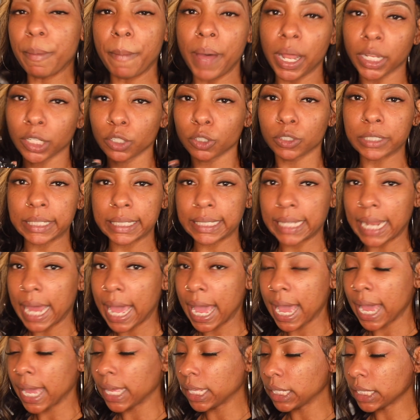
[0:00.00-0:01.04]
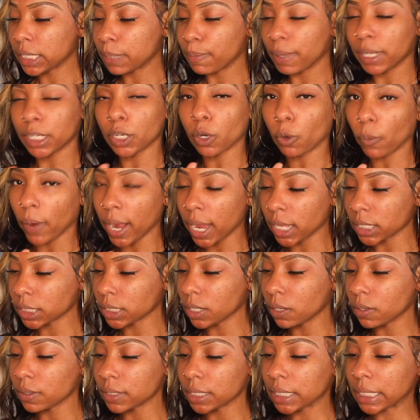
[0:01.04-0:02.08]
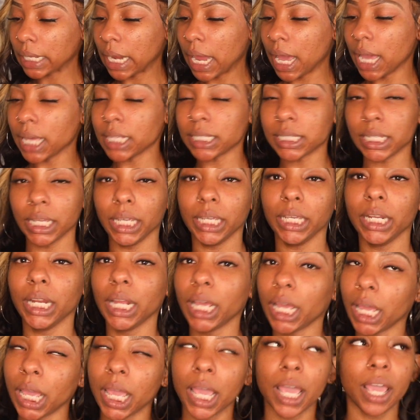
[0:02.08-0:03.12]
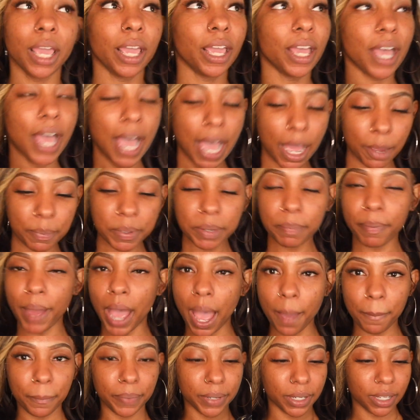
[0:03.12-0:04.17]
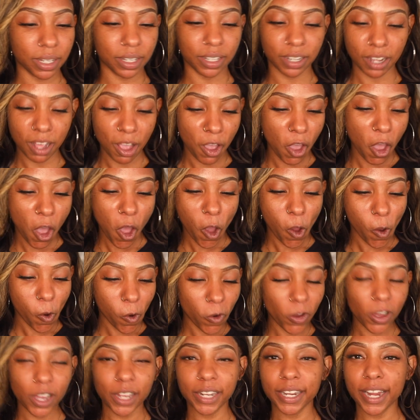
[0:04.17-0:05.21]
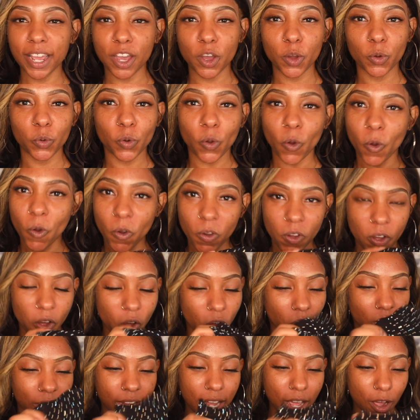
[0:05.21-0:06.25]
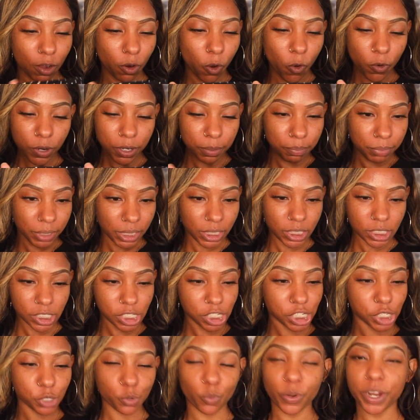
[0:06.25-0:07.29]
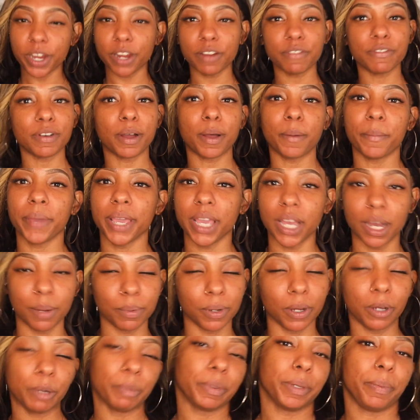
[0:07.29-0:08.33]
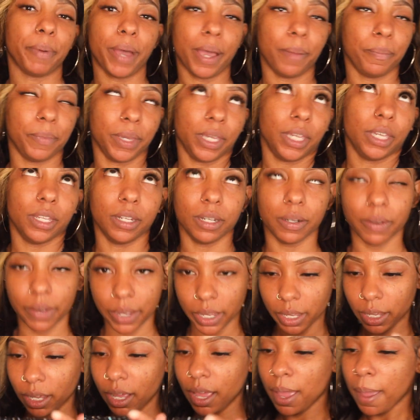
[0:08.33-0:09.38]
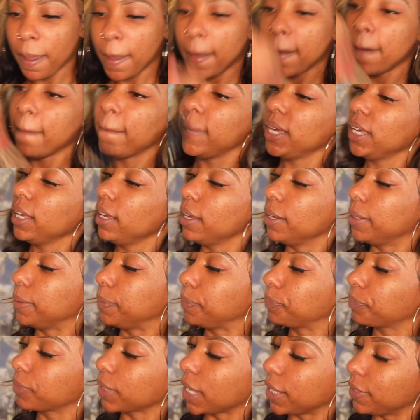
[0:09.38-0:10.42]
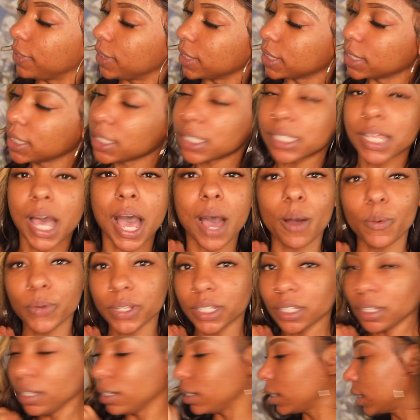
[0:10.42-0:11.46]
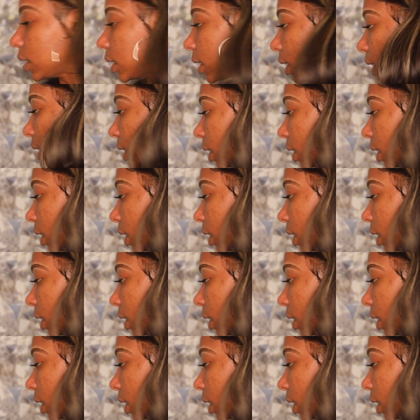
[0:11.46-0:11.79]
my little slides, my little rhinestone slides, and I'll be popping all down on the beach, wherever I'm at. I'm gonna be popping anyway. But yeah, this is how it looks.